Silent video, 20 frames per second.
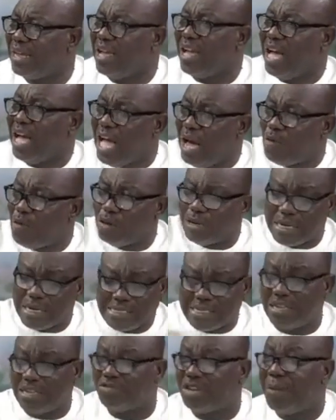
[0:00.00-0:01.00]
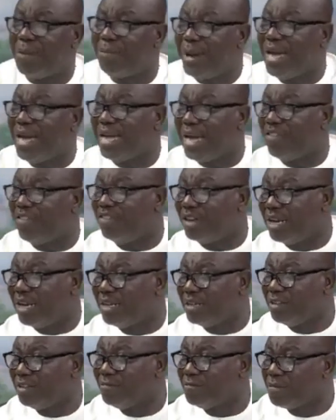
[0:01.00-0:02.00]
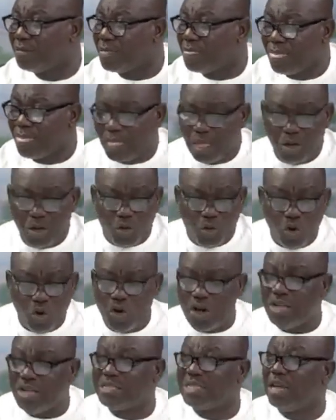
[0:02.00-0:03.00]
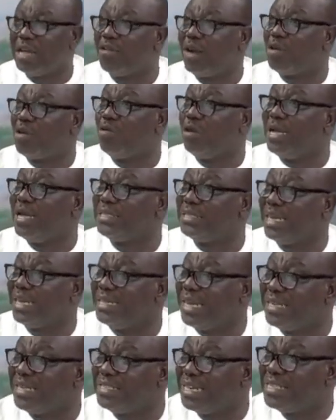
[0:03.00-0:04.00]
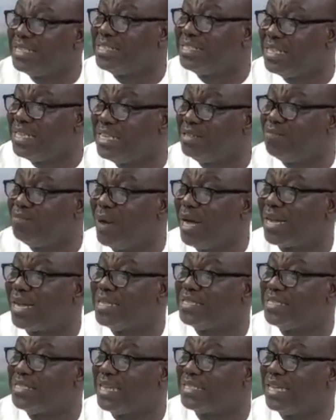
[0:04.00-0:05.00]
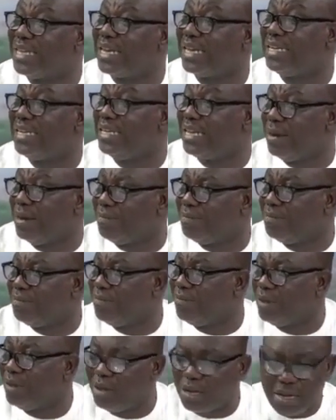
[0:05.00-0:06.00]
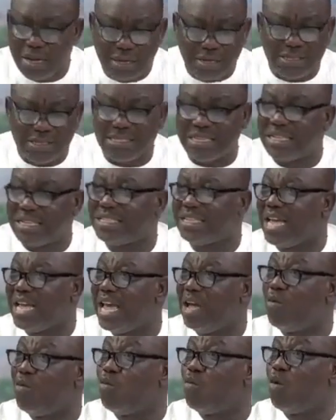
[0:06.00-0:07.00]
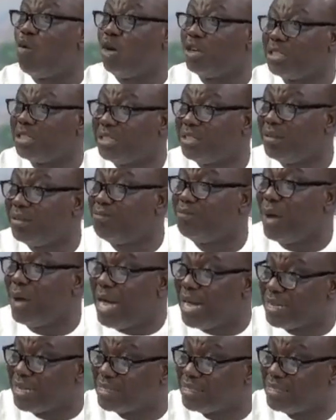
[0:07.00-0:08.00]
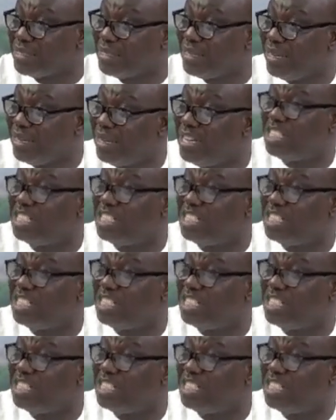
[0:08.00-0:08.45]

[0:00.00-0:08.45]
How will a central bank governor, who is a regulator that just did banking sector cleanup, sit and watch banks, in